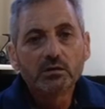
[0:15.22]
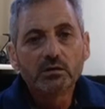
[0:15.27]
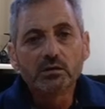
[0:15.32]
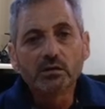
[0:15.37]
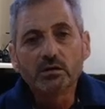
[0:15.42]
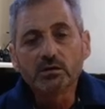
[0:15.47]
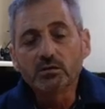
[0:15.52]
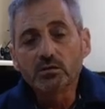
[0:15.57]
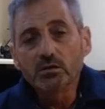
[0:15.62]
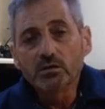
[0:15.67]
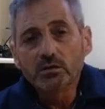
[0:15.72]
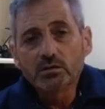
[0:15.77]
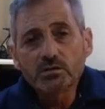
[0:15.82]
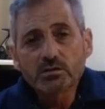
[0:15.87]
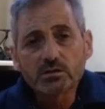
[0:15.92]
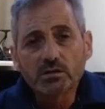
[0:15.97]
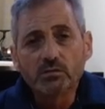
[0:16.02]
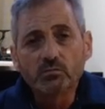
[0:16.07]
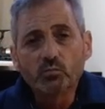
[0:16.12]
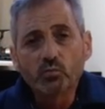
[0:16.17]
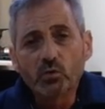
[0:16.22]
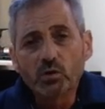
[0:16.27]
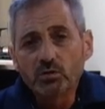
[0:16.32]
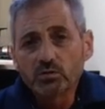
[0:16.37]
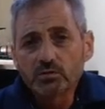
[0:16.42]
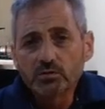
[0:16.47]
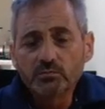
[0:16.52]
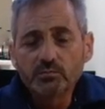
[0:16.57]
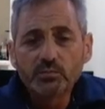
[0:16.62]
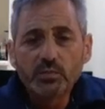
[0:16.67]
G'day guys and
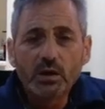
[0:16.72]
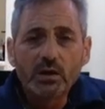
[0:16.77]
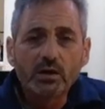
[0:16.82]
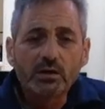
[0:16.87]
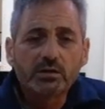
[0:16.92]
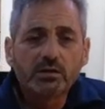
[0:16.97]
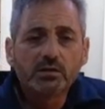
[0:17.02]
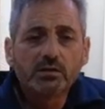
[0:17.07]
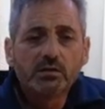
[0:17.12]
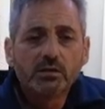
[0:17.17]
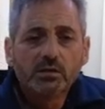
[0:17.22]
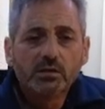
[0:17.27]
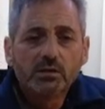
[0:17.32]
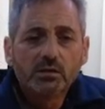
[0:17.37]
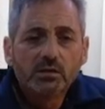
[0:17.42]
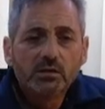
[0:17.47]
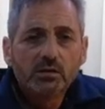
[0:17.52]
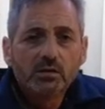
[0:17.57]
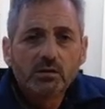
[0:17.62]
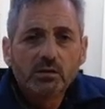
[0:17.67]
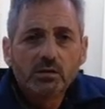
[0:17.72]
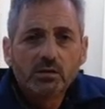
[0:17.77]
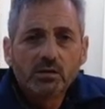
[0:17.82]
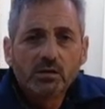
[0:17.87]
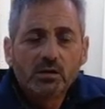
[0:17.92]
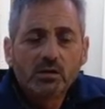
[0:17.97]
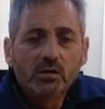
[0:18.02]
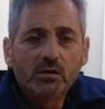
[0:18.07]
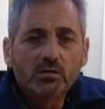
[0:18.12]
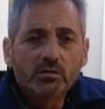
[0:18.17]
welcome back.
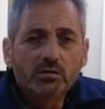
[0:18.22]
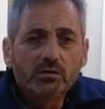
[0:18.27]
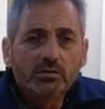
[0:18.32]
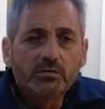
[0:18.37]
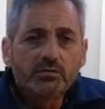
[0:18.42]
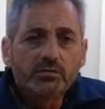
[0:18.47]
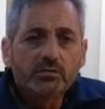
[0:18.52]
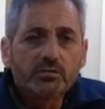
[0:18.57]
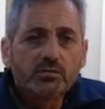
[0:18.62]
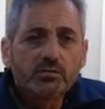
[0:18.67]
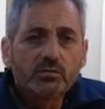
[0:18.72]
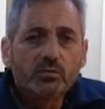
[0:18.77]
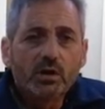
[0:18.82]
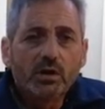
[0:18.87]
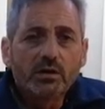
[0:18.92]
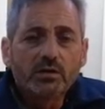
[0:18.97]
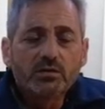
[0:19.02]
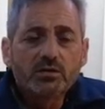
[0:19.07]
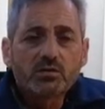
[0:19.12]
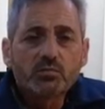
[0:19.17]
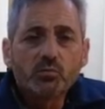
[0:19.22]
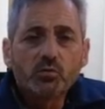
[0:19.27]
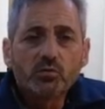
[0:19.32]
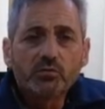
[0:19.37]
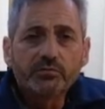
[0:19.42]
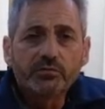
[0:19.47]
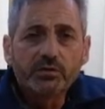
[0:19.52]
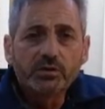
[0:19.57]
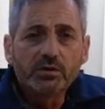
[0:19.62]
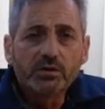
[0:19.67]
I'm going to do a small
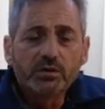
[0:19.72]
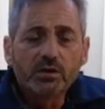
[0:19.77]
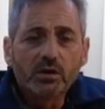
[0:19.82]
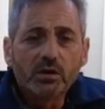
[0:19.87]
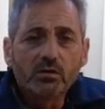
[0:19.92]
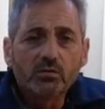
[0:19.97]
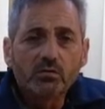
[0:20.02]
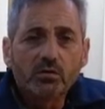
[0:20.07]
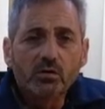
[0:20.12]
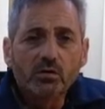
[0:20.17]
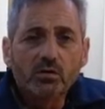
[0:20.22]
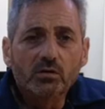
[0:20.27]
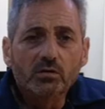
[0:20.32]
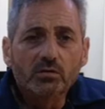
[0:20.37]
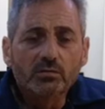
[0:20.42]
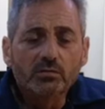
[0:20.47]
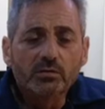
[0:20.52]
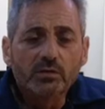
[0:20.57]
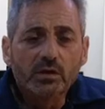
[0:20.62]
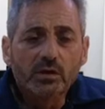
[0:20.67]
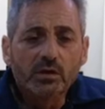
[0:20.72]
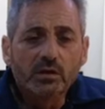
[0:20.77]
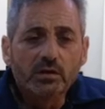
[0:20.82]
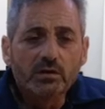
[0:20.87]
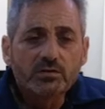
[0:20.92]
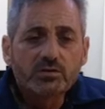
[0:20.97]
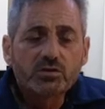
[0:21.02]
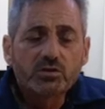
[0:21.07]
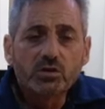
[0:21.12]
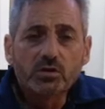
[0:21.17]
video on
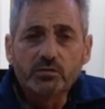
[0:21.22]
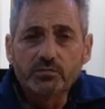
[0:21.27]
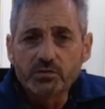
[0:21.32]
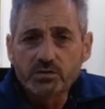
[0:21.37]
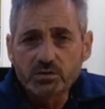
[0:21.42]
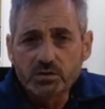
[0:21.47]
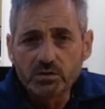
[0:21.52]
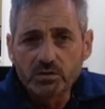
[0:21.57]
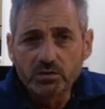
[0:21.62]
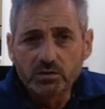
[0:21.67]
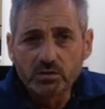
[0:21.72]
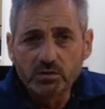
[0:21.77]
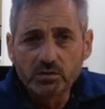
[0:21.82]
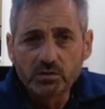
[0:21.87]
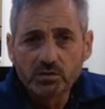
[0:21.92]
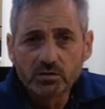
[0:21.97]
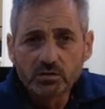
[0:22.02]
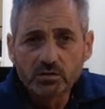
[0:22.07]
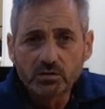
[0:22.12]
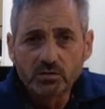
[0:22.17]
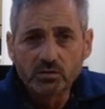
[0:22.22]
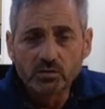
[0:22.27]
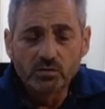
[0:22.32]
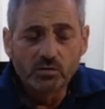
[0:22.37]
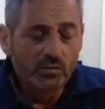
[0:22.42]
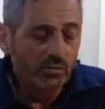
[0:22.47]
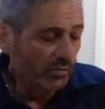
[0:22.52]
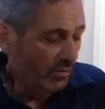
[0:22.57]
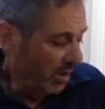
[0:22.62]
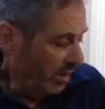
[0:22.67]
servicing
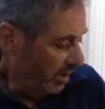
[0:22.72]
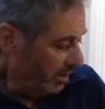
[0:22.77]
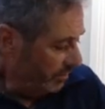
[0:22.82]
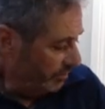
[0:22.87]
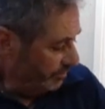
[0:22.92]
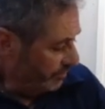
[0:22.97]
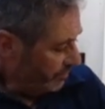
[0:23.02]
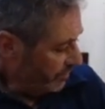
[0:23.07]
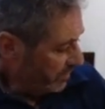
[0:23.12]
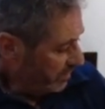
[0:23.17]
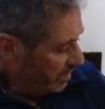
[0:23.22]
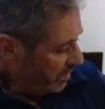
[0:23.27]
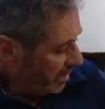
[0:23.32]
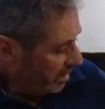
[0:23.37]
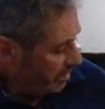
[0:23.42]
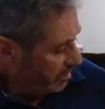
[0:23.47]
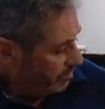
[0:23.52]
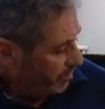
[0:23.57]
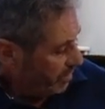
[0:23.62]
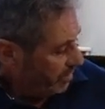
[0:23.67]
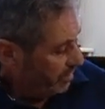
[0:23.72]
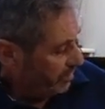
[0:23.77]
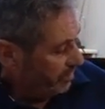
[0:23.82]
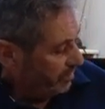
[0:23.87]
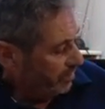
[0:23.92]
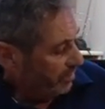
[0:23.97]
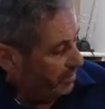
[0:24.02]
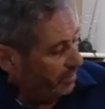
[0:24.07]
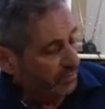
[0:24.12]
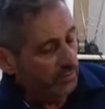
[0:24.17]
your egg beater
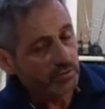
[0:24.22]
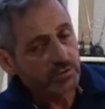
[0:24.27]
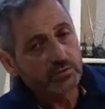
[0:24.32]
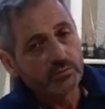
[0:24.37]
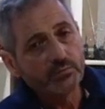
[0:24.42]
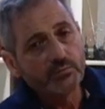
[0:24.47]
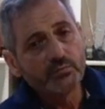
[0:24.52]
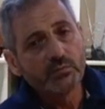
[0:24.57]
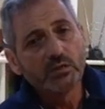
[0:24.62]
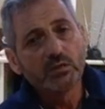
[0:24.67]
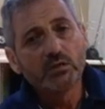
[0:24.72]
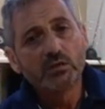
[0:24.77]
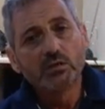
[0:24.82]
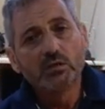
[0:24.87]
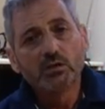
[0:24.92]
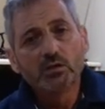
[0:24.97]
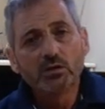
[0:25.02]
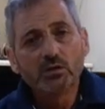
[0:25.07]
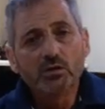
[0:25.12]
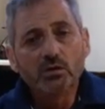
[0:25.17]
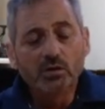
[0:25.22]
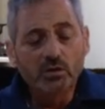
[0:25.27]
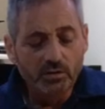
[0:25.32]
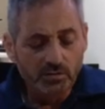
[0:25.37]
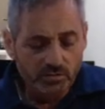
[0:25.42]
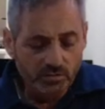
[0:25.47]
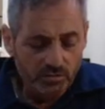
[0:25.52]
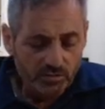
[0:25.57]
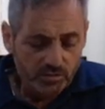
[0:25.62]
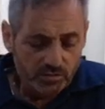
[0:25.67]
reels. I
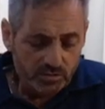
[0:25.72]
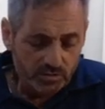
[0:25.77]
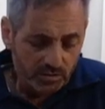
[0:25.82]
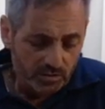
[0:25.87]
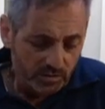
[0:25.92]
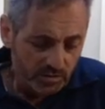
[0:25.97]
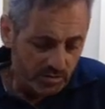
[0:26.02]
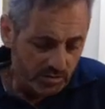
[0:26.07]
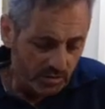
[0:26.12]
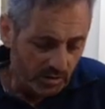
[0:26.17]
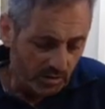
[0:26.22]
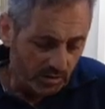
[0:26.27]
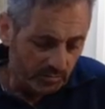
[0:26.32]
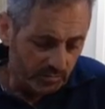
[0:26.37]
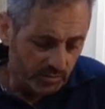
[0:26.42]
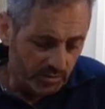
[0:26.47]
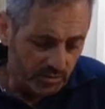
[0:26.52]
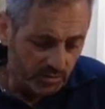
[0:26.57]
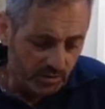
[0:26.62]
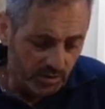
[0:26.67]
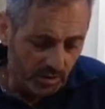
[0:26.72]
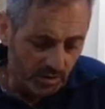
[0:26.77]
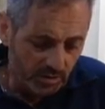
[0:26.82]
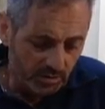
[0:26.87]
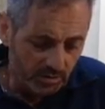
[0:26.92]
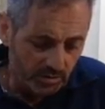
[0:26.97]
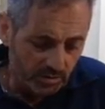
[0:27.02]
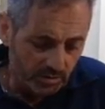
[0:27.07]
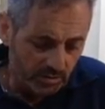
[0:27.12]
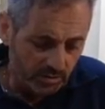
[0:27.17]
used these
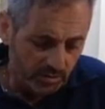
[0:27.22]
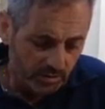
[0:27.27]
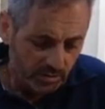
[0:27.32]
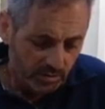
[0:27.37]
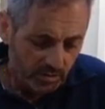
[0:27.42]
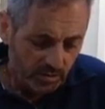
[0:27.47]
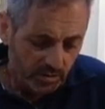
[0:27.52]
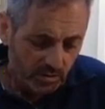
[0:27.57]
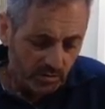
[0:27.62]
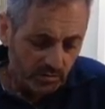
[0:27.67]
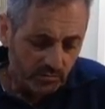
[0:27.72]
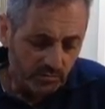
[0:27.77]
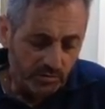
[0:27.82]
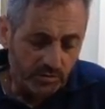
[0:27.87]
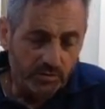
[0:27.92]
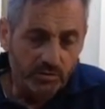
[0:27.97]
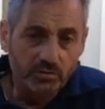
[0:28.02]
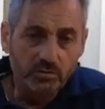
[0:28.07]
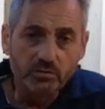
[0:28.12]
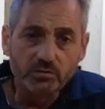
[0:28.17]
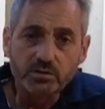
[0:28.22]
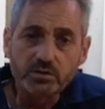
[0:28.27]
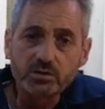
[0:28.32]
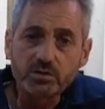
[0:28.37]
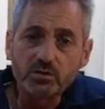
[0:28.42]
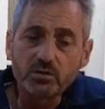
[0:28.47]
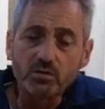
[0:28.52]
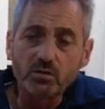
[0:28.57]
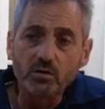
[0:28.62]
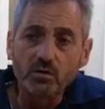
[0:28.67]
Sedona
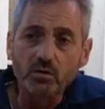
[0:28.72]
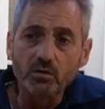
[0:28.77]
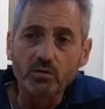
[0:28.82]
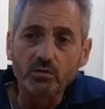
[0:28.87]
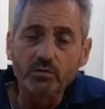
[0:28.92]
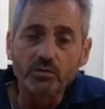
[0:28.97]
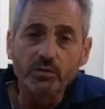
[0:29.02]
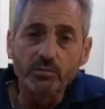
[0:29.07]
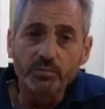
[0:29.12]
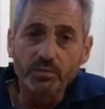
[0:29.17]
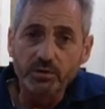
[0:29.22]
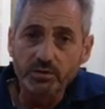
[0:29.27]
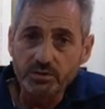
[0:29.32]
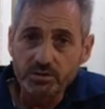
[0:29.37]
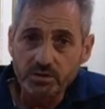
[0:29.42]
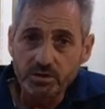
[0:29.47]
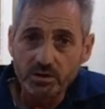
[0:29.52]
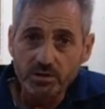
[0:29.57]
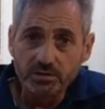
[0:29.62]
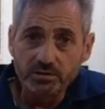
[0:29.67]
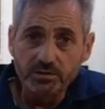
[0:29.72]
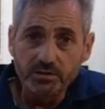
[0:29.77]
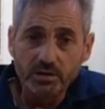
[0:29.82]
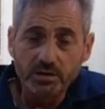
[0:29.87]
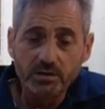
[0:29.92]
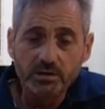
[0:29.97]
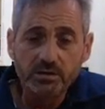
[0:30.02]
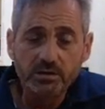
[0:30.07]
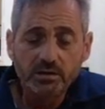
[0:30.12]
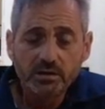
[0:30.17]
reels on the beach the other
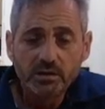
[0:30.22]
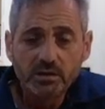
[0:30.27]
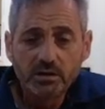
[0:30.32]
day